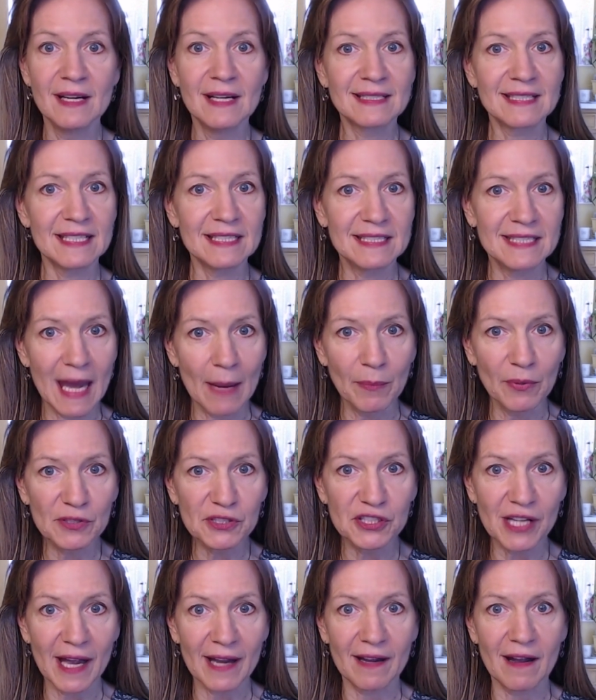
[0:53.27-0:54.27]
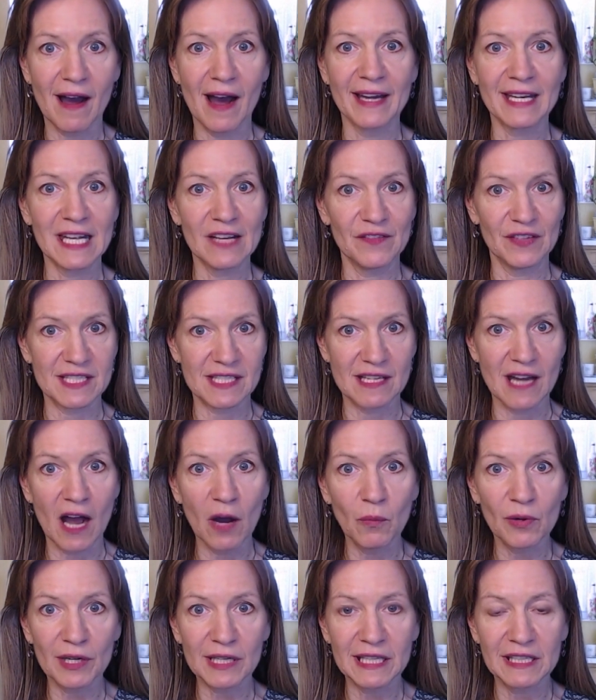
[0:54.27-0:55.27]
to double check on if it's
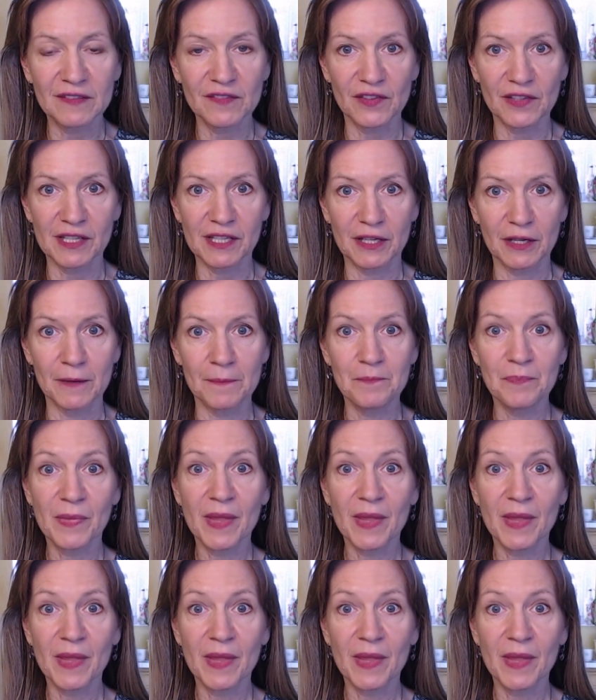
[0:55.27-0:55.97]
not working for you.